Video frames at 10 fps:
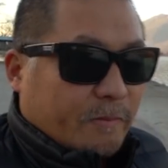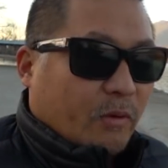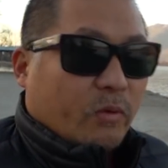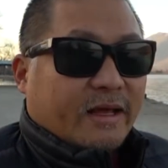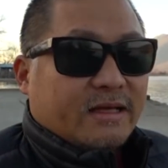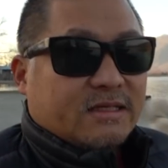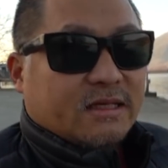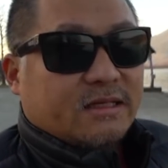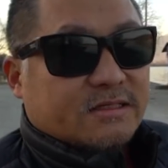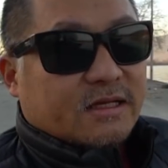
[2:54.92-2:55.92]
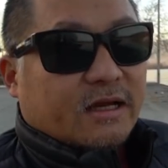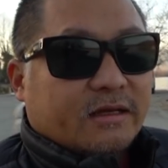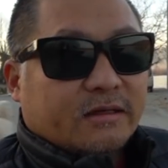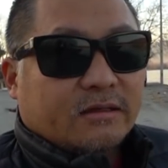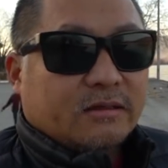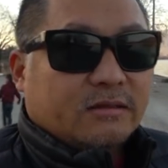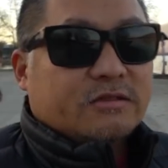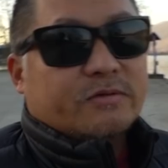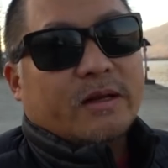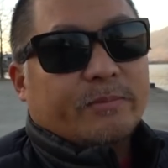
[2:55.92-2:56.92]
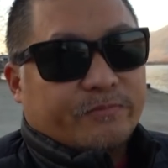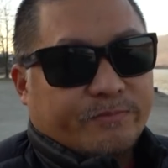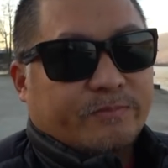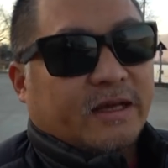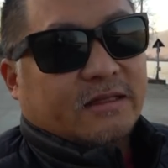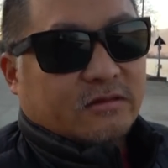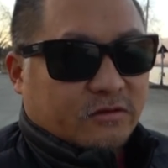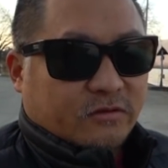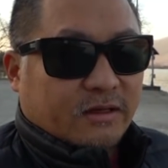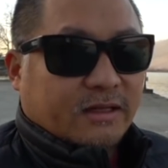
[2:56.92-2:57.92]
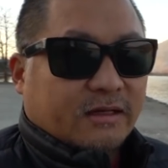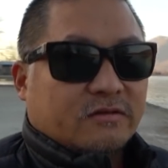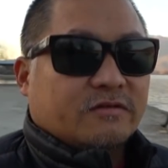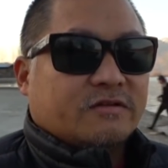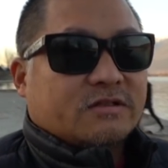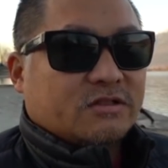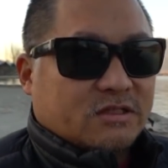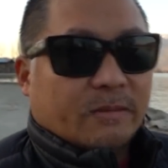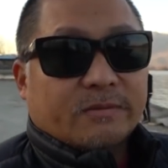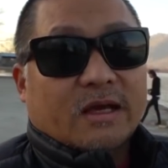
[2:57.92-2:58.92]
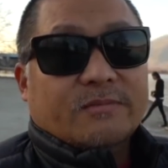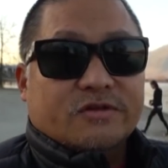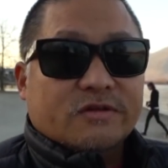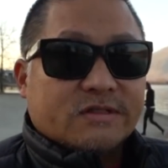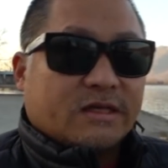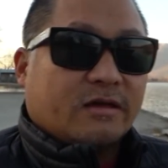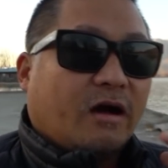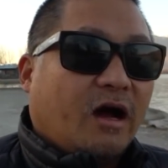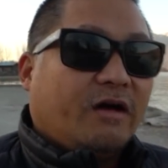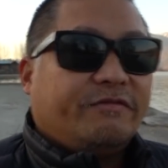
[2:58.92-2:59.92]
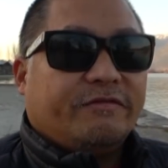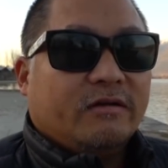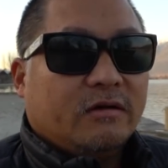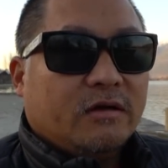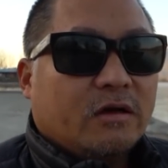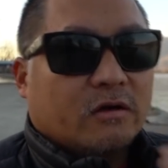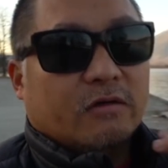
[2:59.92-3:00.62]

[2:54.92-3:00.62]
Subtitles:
But what I did is this is what I like to do. I like to sometimes use the off or